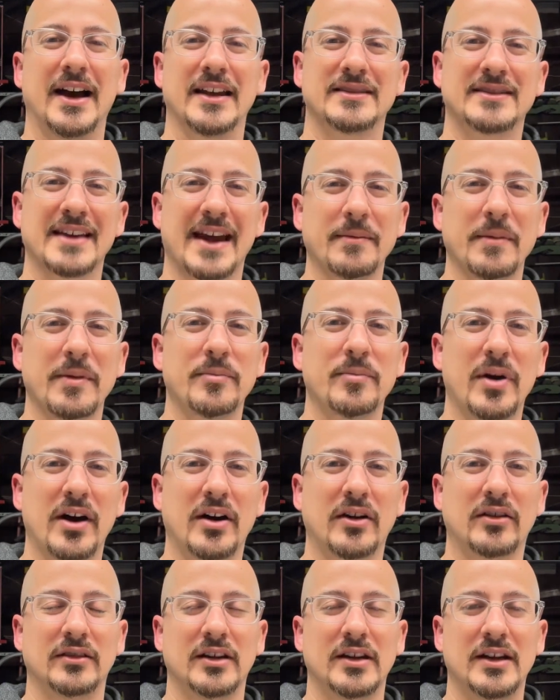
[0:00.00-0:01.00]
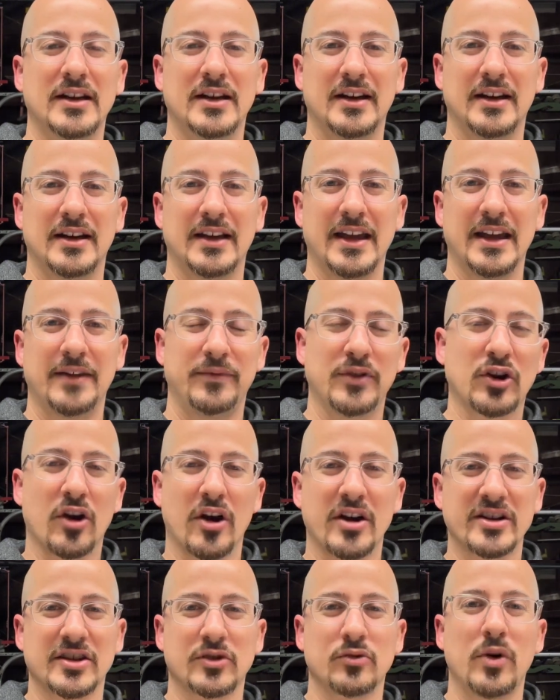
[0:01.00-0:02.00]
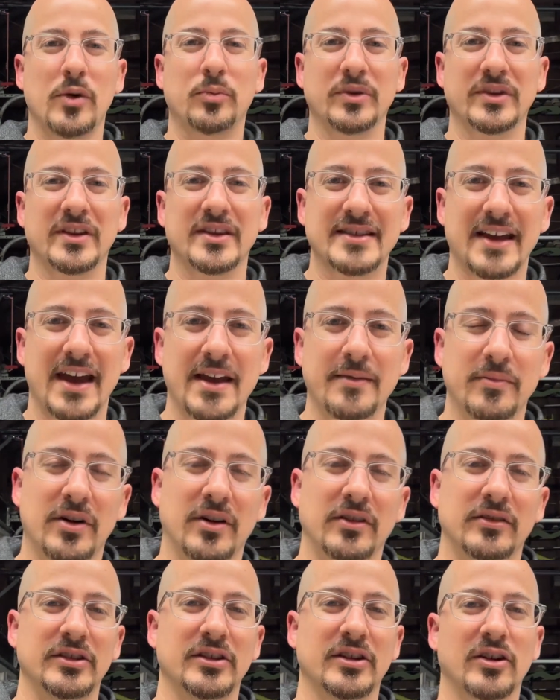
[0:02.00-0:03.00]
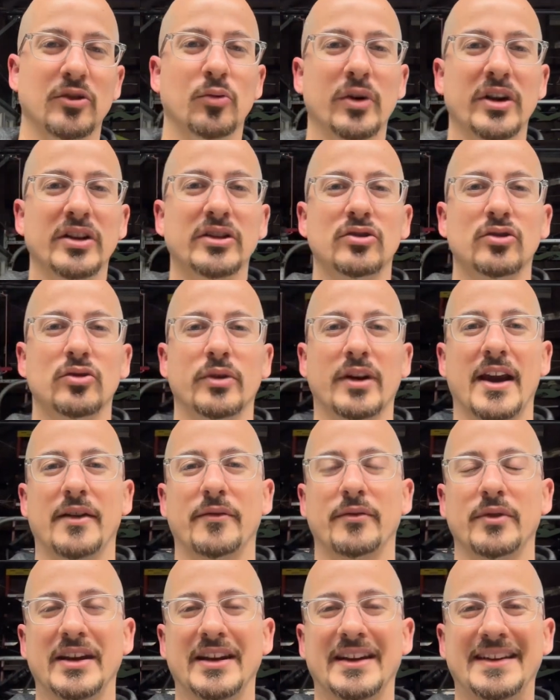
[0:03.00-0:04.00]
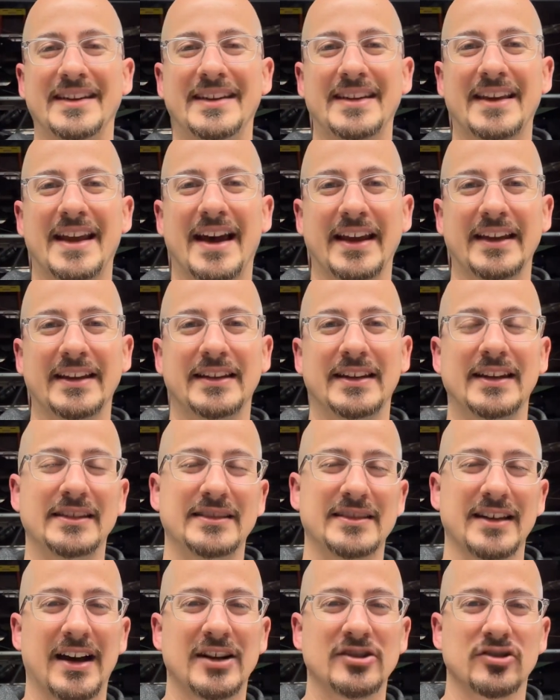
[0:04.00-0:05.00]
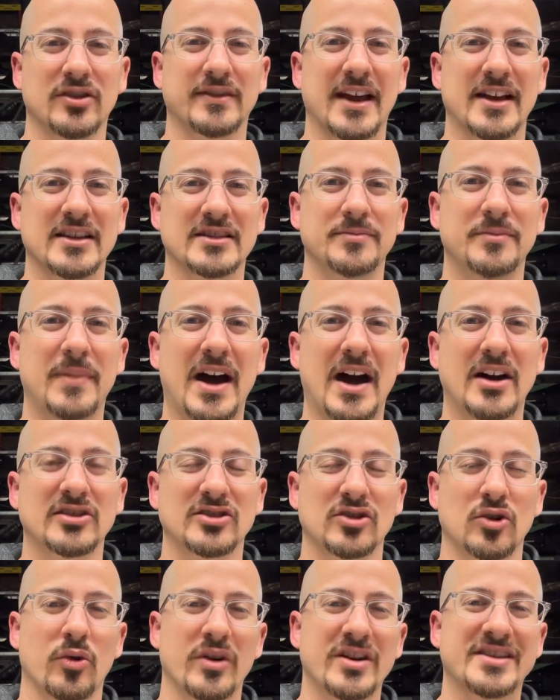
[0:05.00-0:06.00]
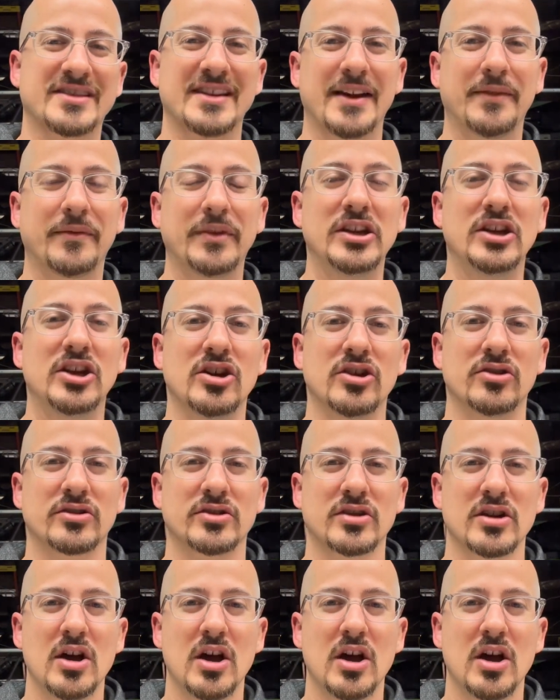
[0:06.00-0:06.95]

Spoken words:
Timing belt, if your car's equipped with the timing belt, you're going to want to do it every 90 to 100,000 miles or 7 years